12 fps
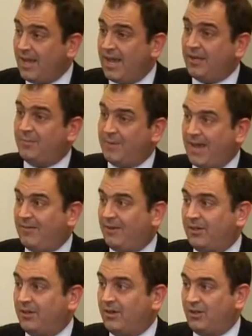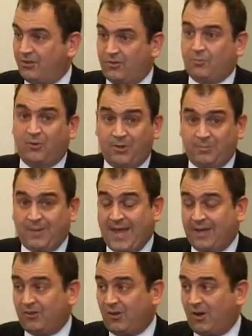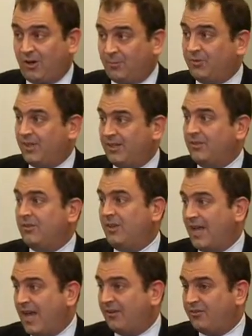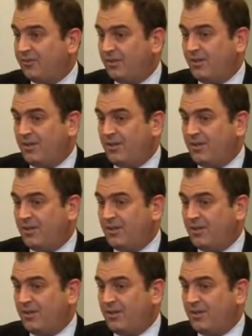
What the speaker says: end up having a disparate impact on a protected class.